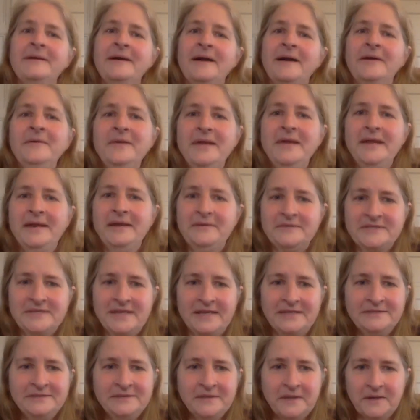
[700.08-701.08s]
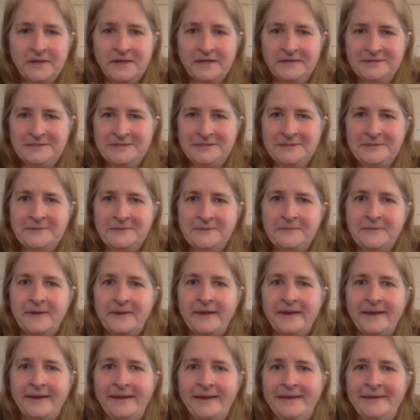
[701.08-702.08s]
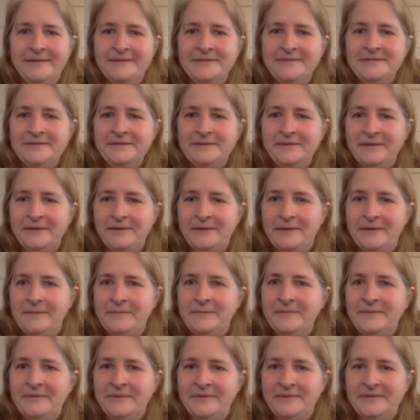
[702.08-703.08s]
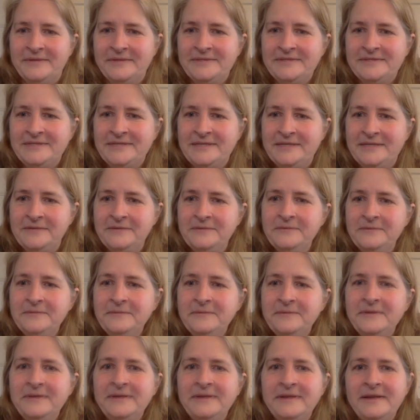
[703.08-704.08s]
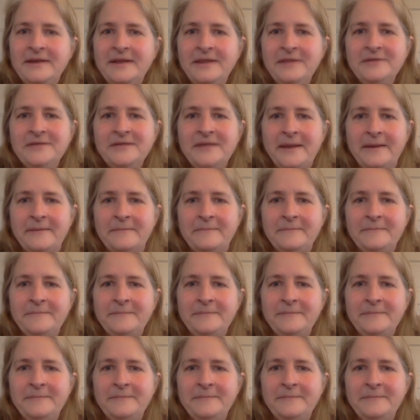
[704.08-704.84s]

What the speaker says: All right, it was nice talking to you, and I'll see you another time.